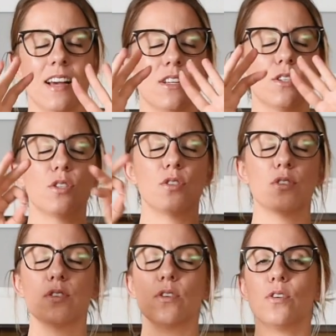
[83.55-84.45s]

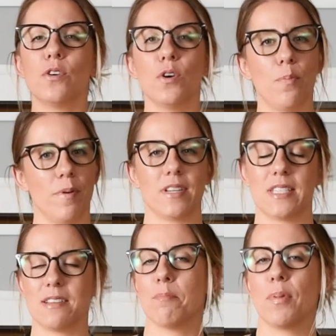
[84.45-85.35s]
super
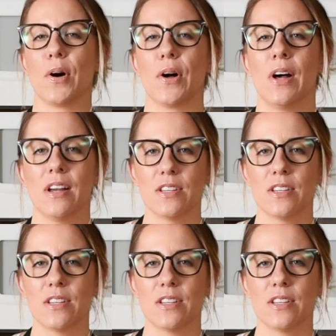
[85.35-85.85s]
simple